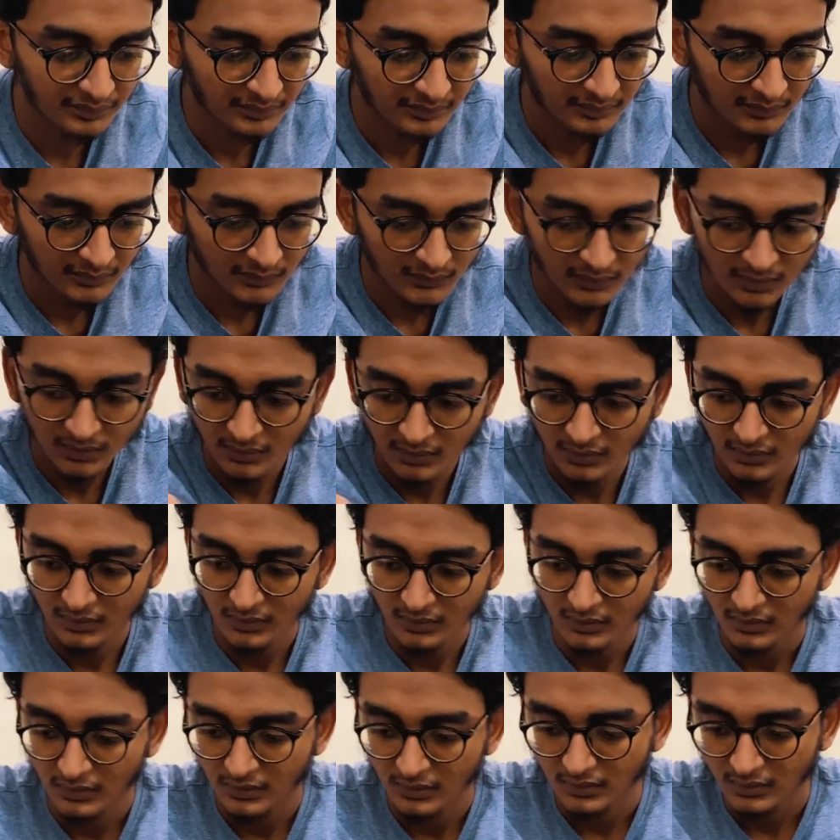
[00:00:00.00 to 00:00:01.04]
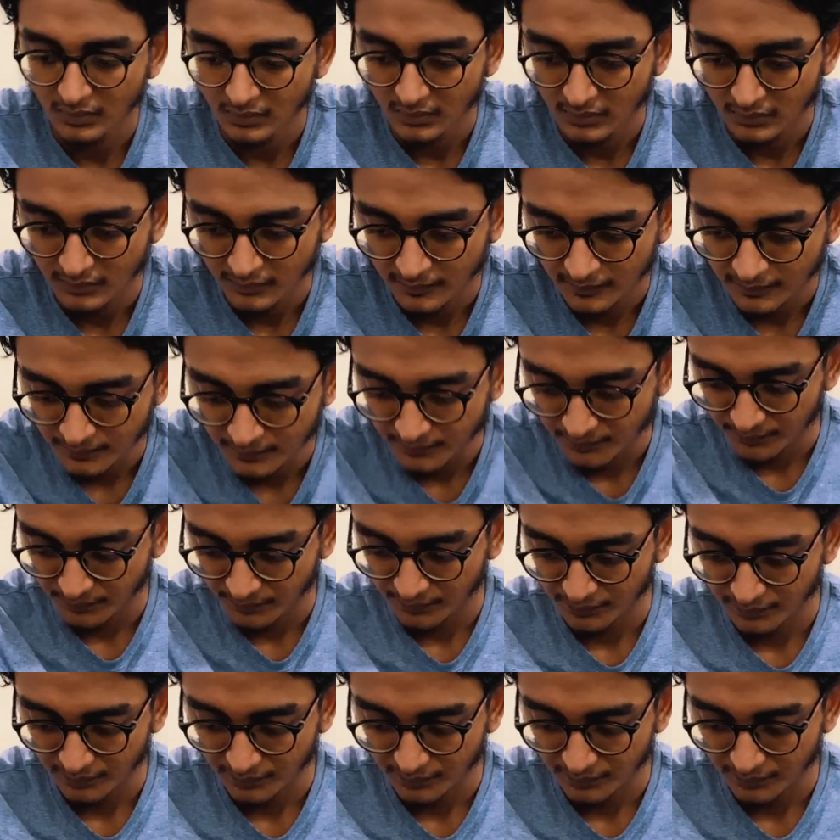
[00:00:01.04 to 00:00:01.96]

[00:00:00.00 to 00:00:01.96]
(no one is talking)